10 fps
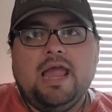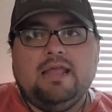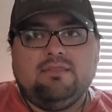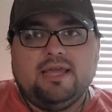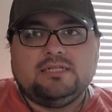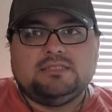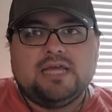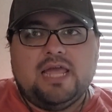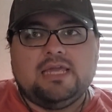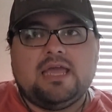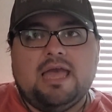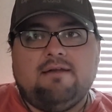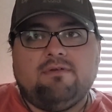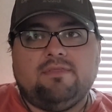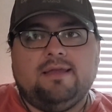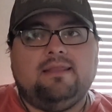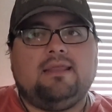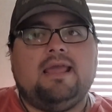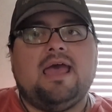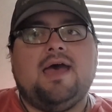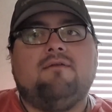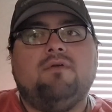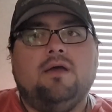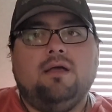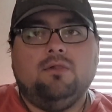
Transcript: and they take everything that they have